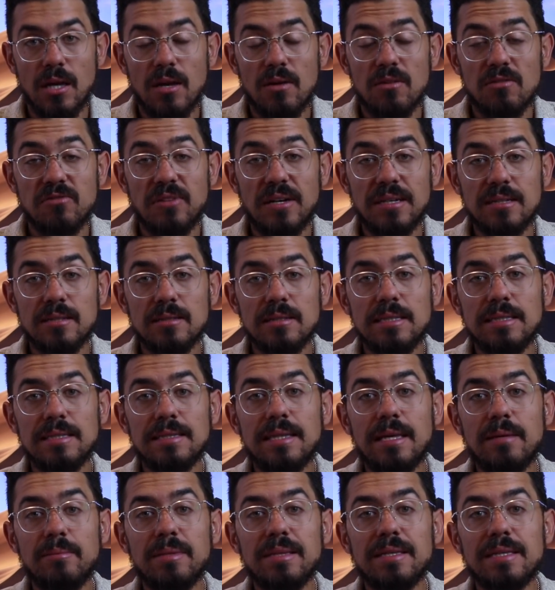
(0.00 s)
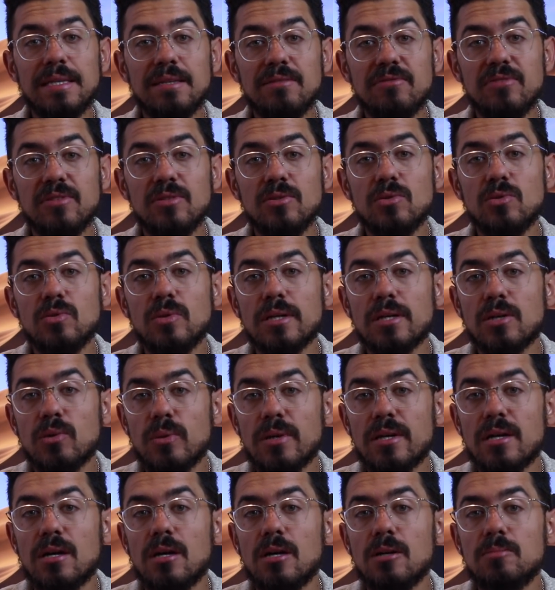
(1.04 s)
Finally, let me give you a
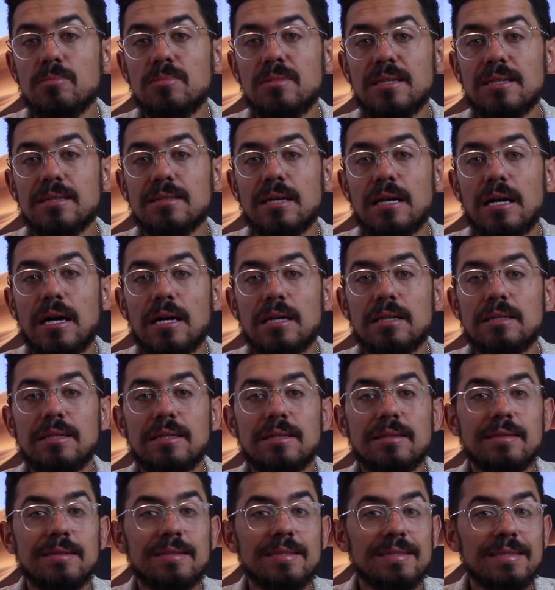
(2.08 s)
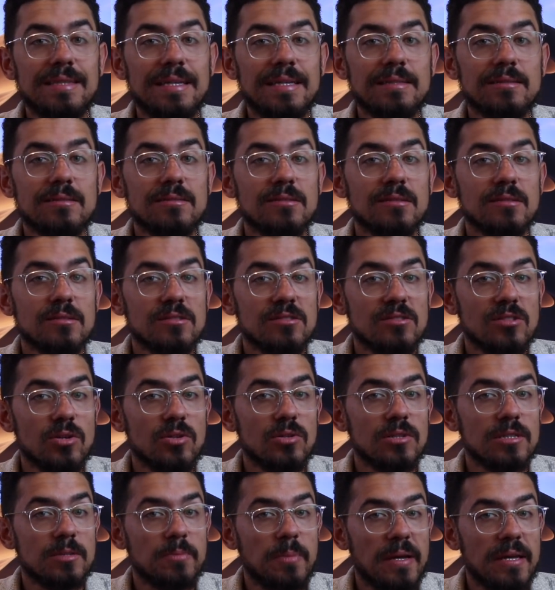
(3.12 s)
quick update on the states that
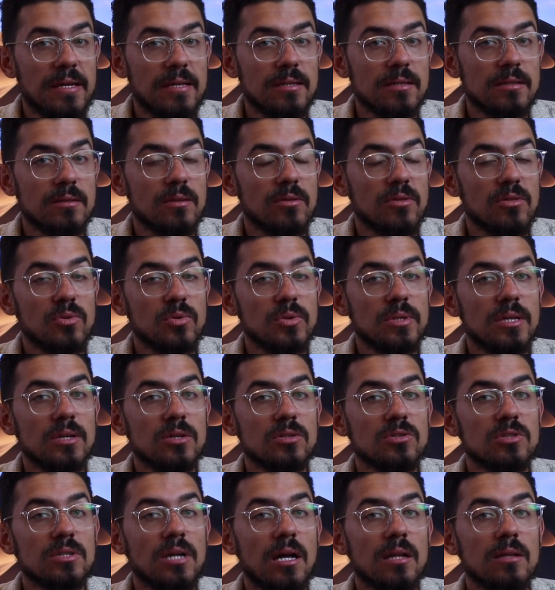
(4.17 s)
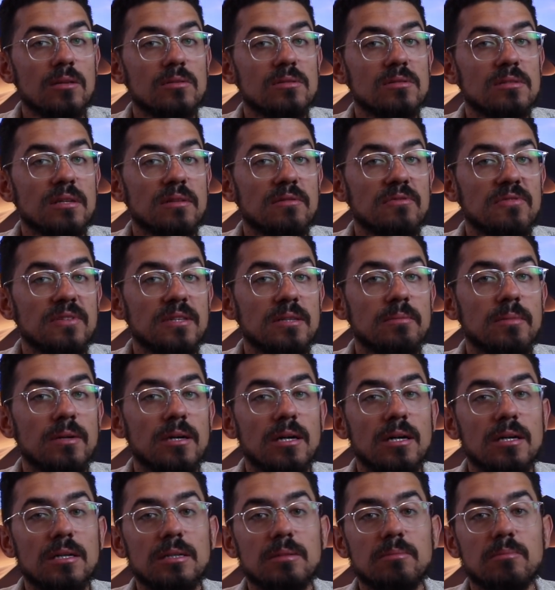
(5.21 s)
started paying the $300
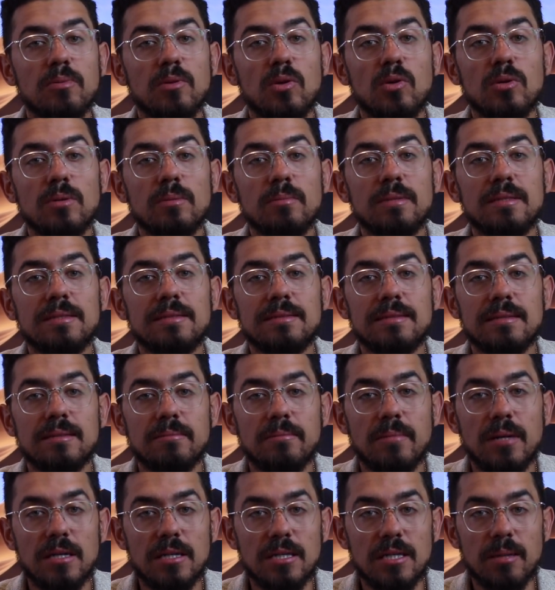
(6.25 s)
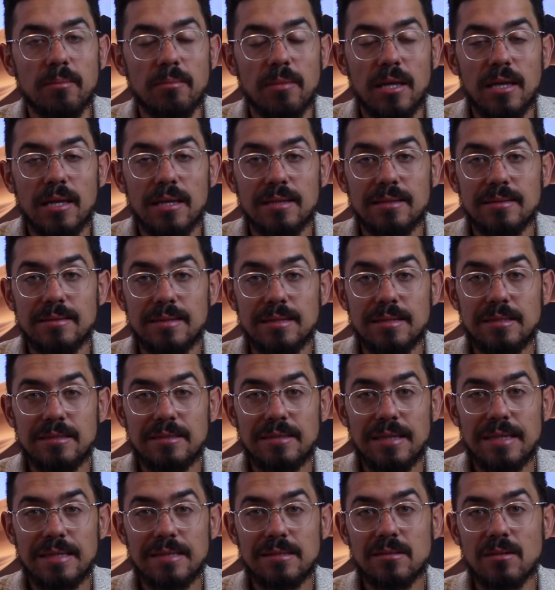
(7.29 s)
FEMA unemployment money. These
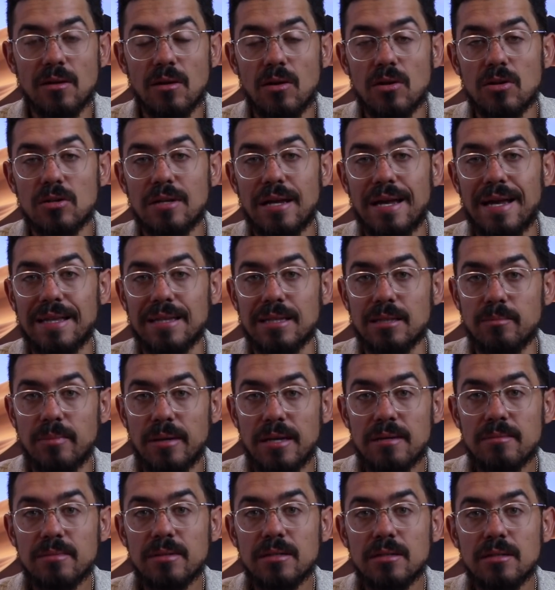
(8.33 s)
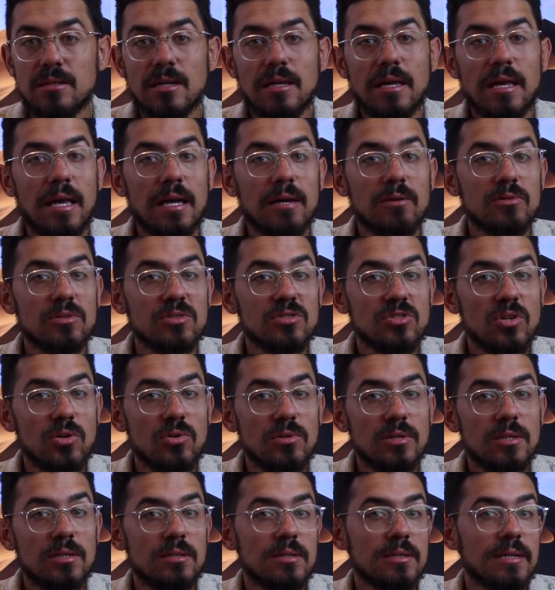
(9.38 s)
states are Alabama,
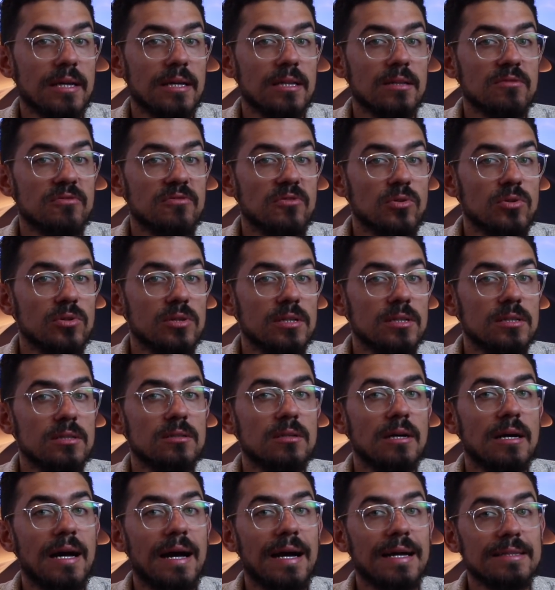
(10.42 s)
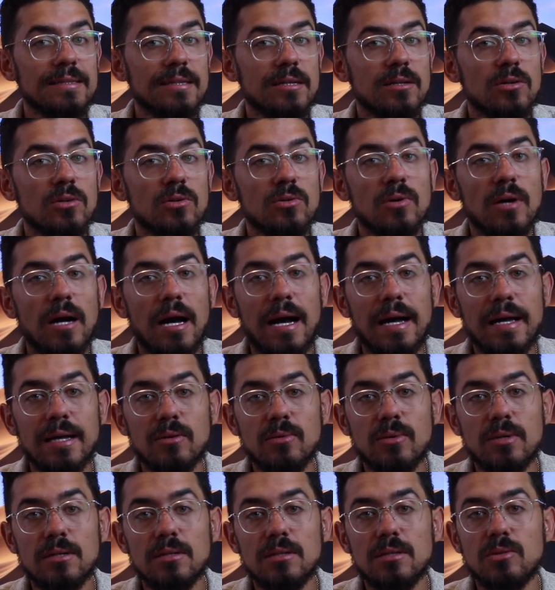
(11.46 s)
Arizona, California, Idaho,
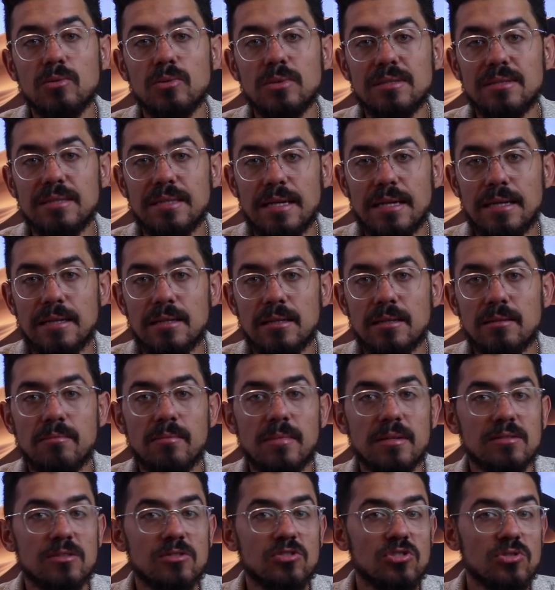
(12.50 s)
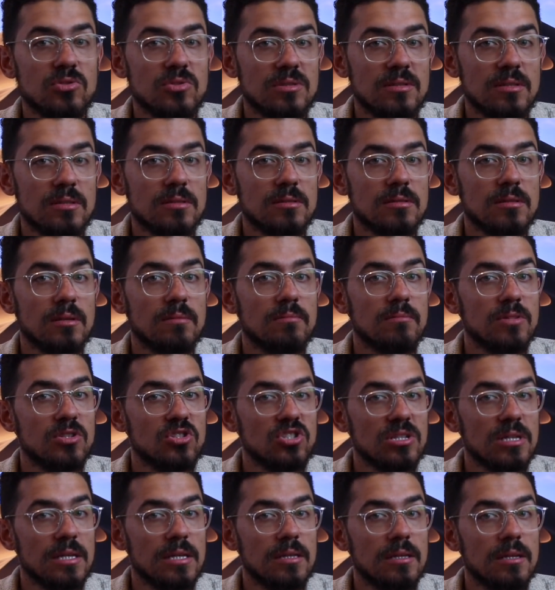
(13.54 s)
Iowa, Louisiana, Massachusetts,
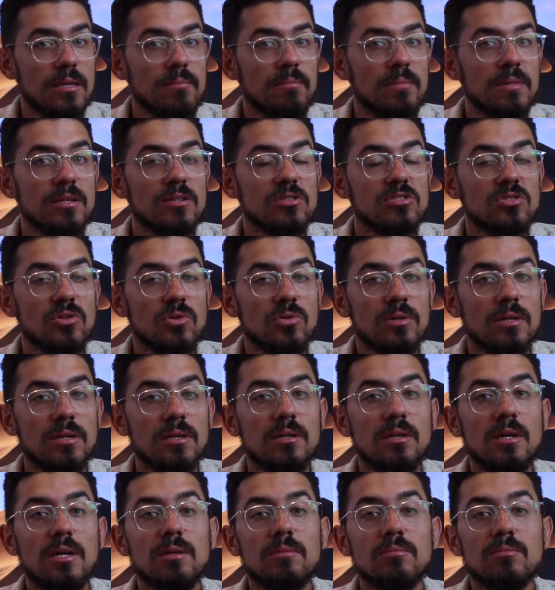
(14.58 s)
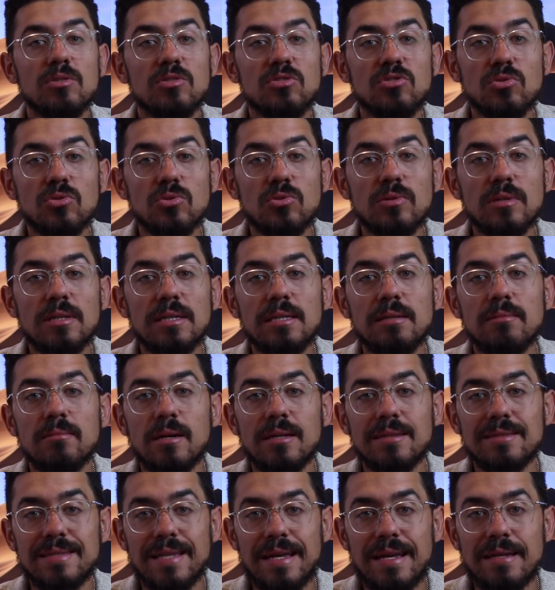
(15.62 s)
Michigan, Minnesota, Missouri,
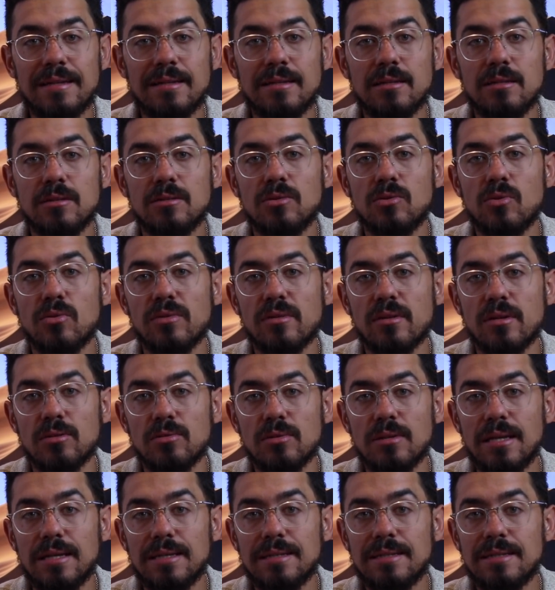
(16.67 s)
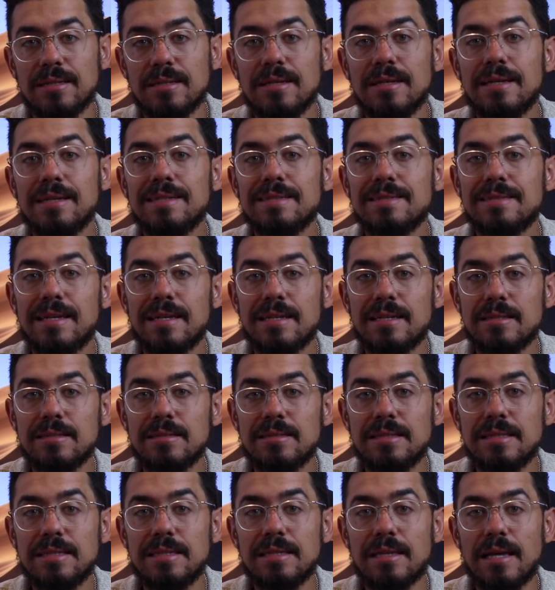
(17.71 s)
Montana, North Carolina,
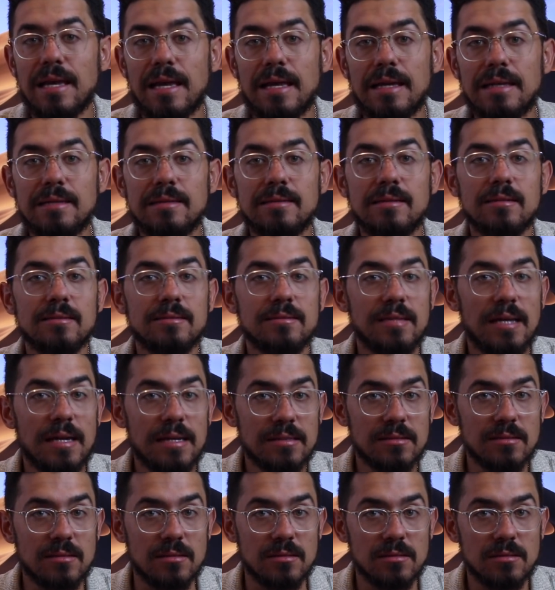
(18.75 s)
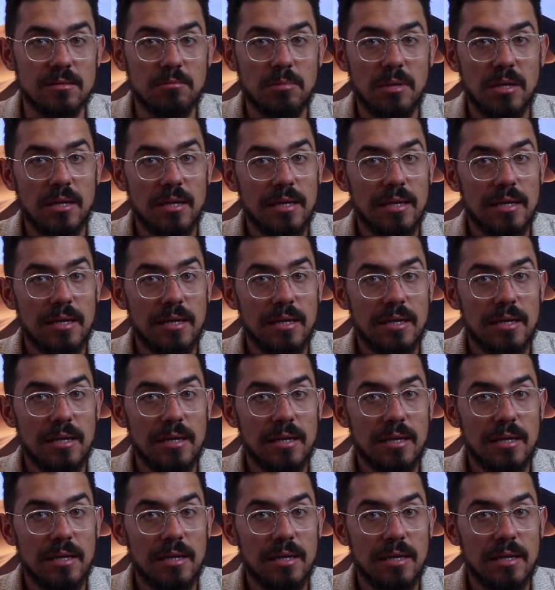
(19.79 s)
Tennessee, and Texas.